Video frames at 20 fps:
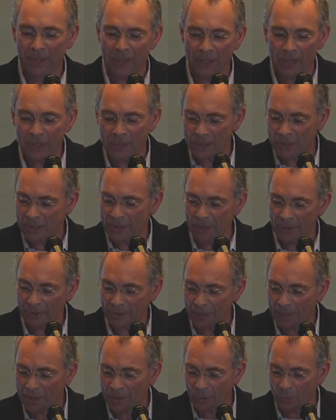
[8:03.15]
And it's just,
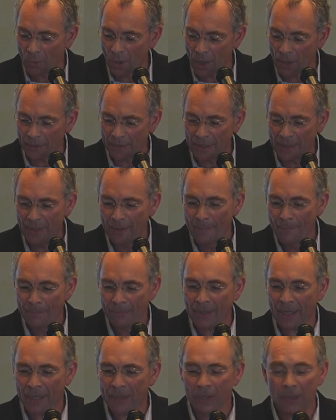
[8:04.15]
the kind of quality
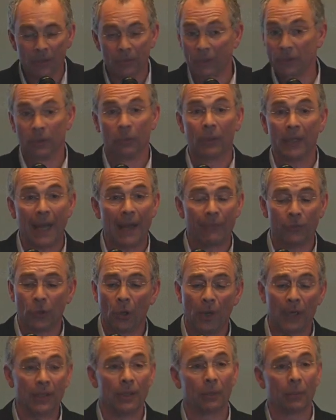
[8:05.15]
that you would have
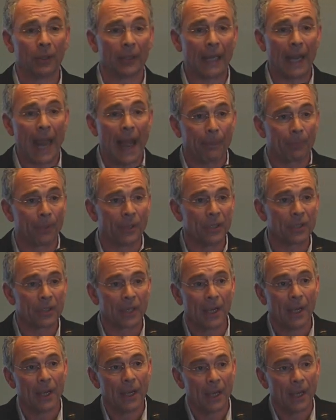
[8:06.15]
no idea really happens,